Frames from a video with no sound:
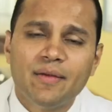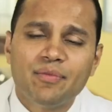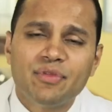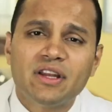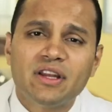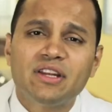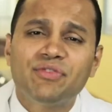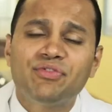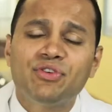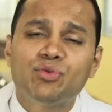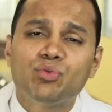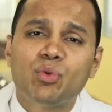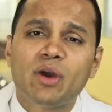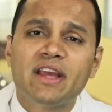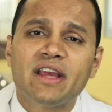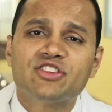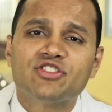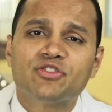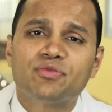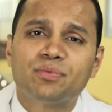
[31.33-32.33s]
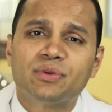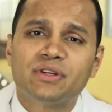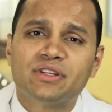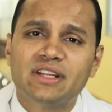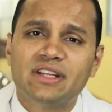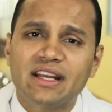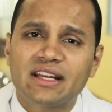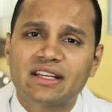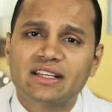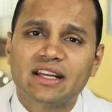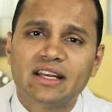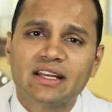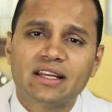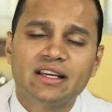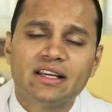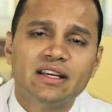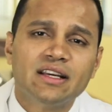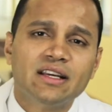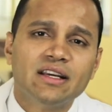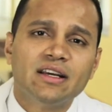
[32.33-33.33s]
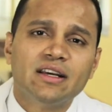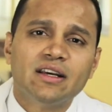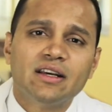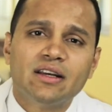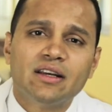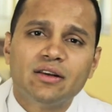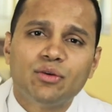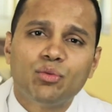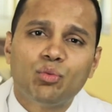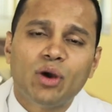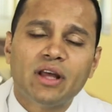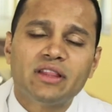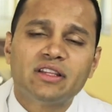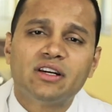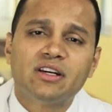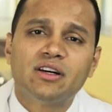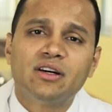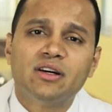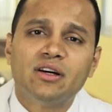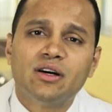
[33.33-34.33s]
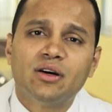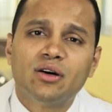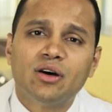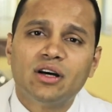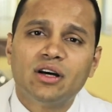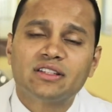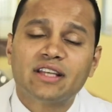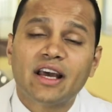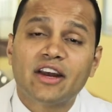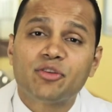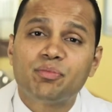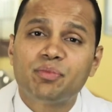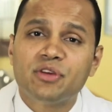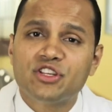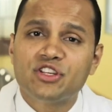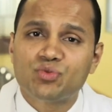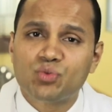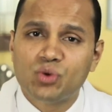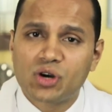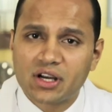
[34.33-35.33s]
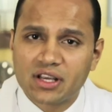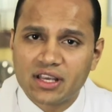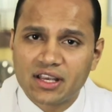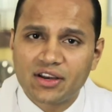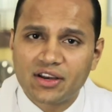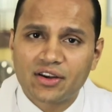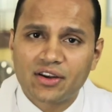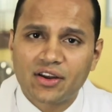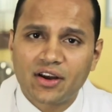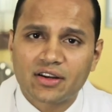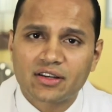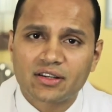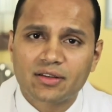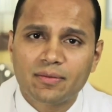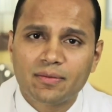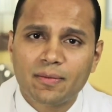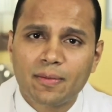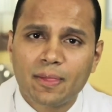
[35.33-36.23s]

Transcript: There are different ways of predicting whether a therapy is working or not.